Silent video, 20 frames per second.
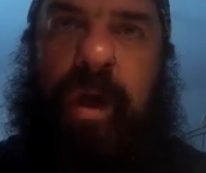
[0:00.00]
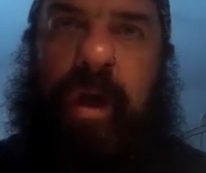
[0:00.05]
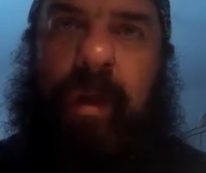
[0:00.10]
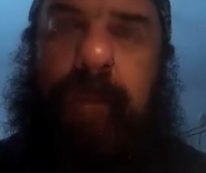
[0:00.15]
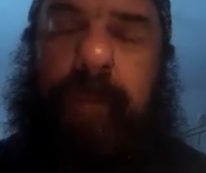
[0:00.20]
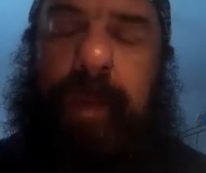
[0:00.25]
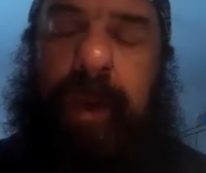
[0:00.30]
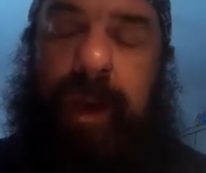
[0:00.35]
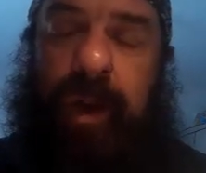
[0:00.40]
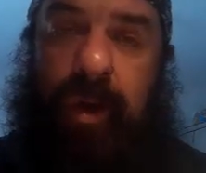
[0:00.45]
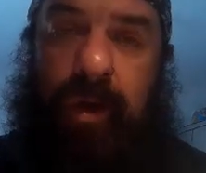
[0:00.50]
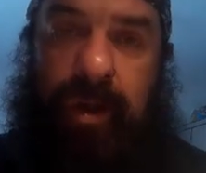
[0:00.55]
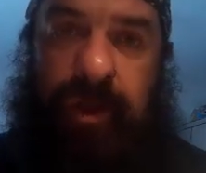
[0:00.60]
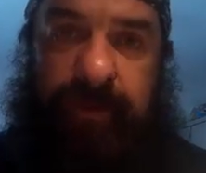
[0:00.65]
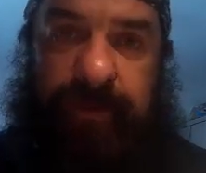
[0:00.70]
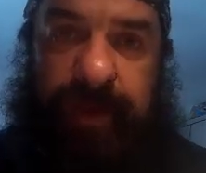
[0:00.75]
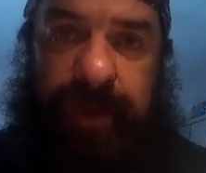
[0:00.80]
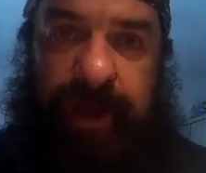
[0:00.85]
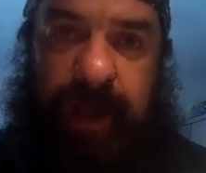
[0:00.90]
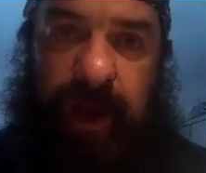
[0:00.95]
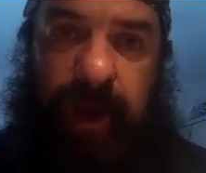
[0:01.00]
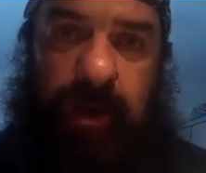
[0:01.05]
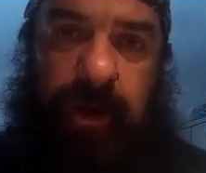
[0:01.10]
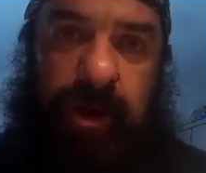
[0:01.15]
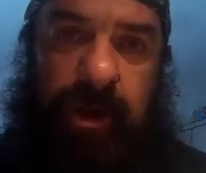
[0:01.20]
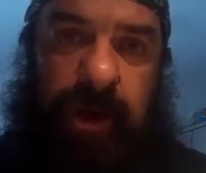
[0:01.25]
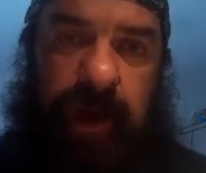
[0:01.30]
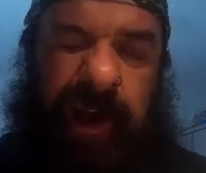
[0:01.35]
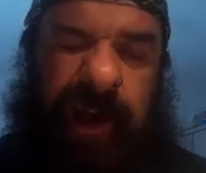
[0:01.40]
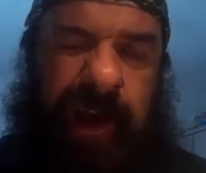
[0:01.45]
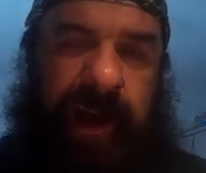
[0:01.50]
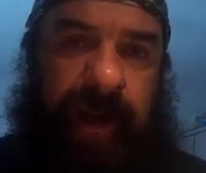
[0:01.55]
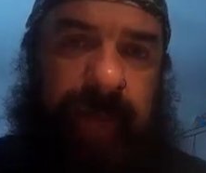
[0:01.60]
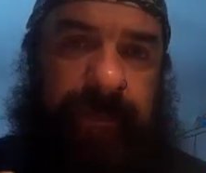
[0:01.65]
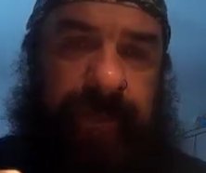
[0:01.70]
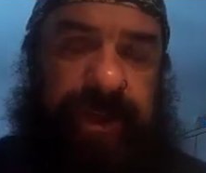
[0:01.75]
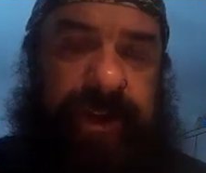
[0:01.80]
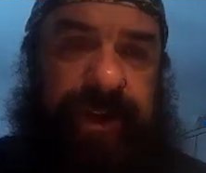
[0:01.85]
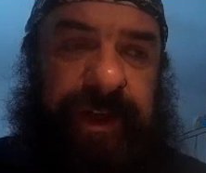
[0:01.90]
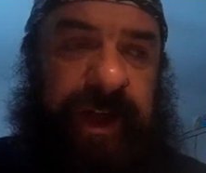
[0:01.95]
below the video
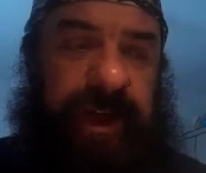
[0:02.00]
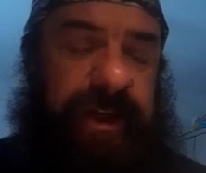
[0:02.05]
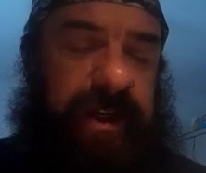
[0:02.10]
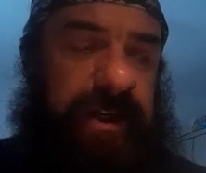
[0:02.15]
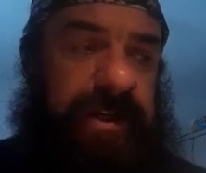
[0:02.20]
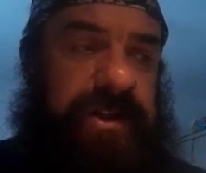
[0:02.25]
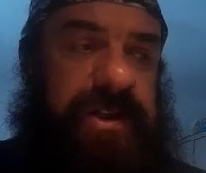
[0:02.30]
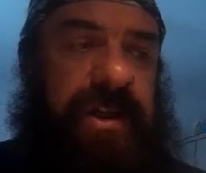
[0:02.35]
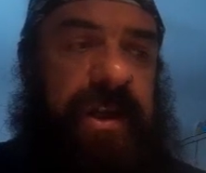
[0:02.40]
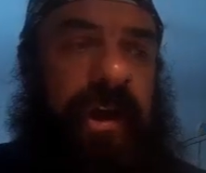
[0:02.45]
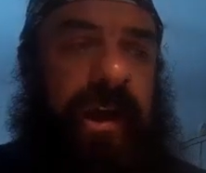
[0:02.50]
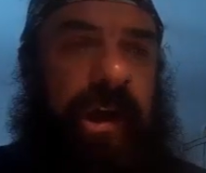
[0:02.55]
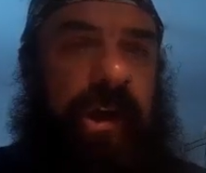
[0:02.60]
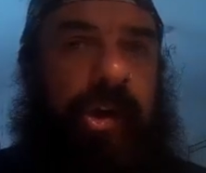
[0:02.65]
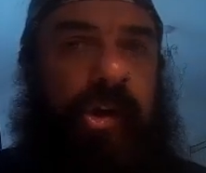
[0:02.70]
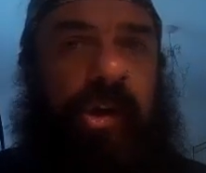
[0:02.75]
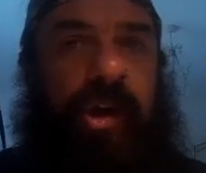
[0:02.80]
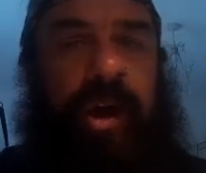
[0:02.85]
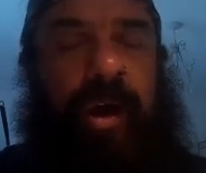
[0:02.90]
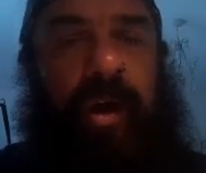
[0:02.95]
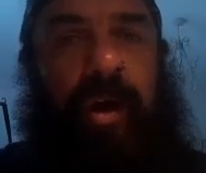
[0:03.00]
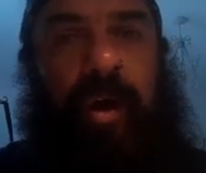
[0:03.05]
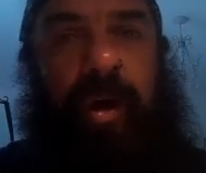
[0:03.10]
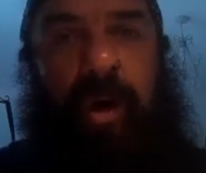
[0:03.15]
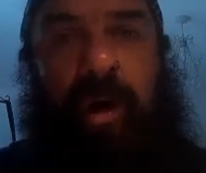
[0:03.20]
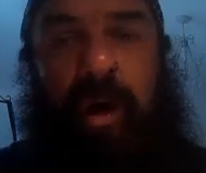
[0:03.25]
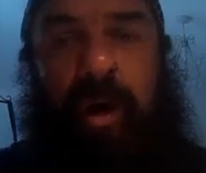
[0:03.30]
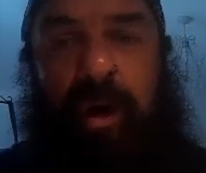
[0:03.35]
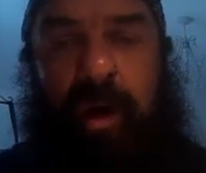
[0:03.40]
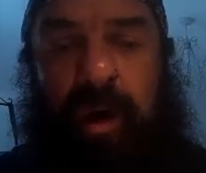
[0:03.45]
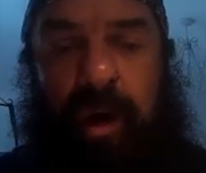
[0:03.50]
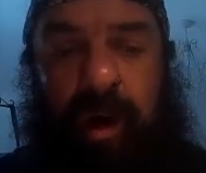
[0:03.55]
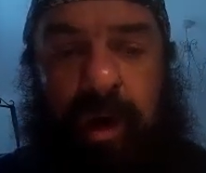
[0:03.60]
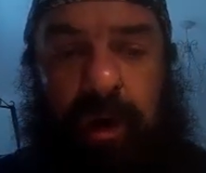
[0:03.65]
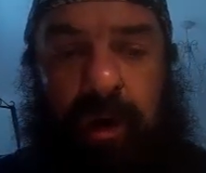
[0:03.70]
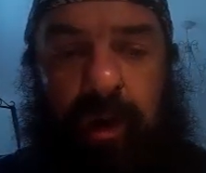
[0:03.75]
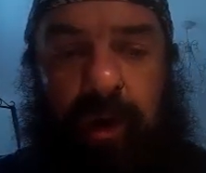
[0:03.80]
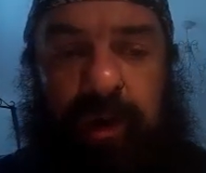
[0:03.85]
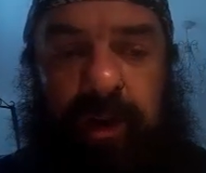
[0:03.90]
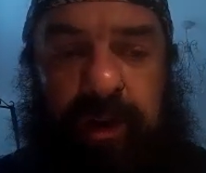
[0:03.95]
to Dyckers, or
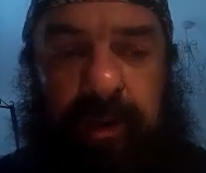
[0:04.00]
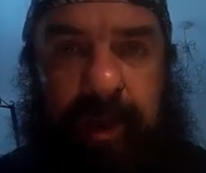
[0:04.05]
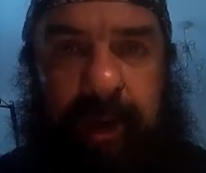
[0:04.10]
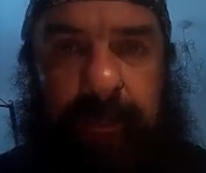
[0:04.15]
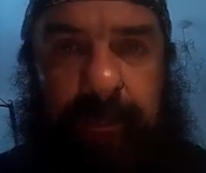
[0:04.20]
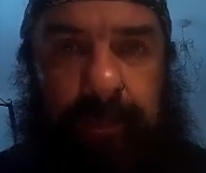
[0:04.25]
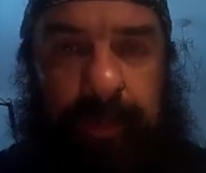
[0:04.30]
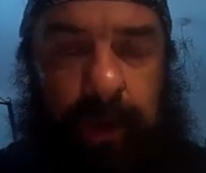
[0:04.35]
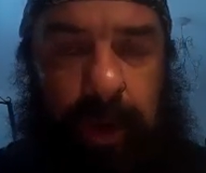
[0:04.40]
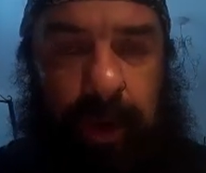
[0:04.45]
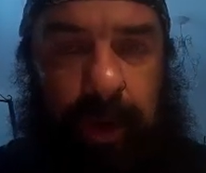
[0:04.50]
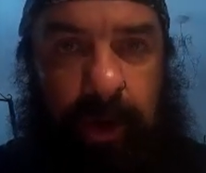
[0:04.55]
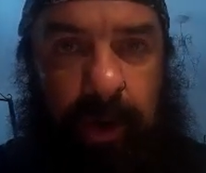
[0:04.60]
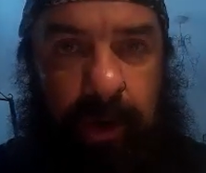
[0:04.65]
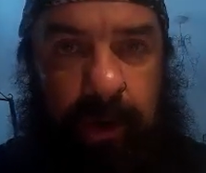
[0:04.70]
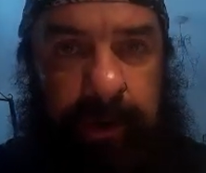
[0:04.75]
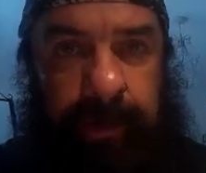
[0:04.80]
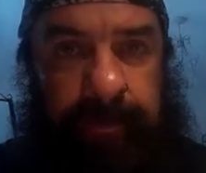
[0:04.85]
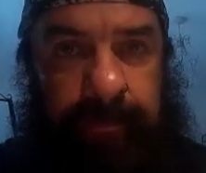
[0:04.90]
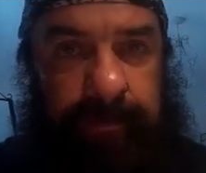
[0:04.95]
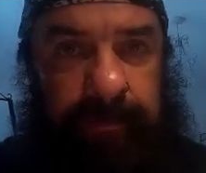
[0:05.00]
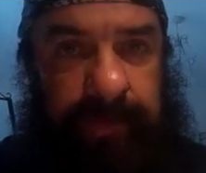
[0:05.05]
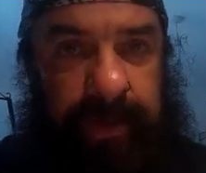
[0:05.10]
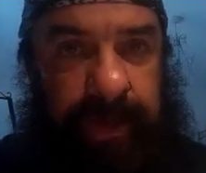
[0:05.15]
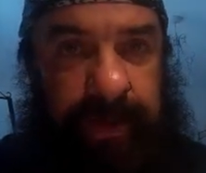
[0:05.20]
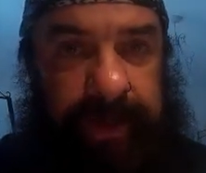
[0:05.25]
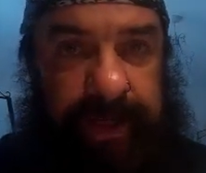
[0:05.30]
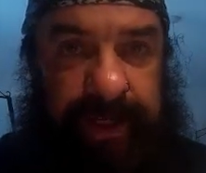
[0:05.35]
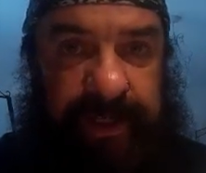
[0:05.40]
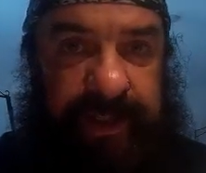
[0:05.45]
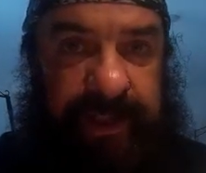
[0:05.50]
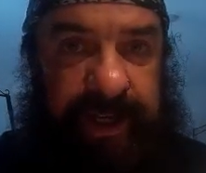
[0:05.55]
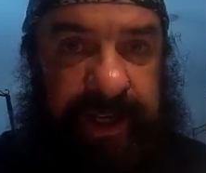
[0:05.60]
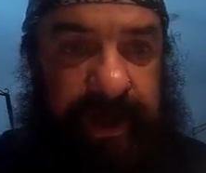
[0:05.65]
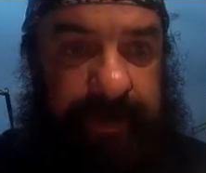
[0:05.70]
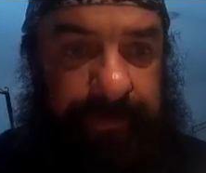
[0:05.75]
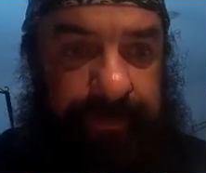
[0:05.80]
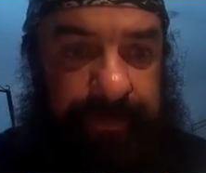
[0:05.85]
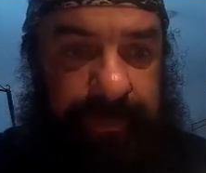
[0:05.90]
look them up on the internet.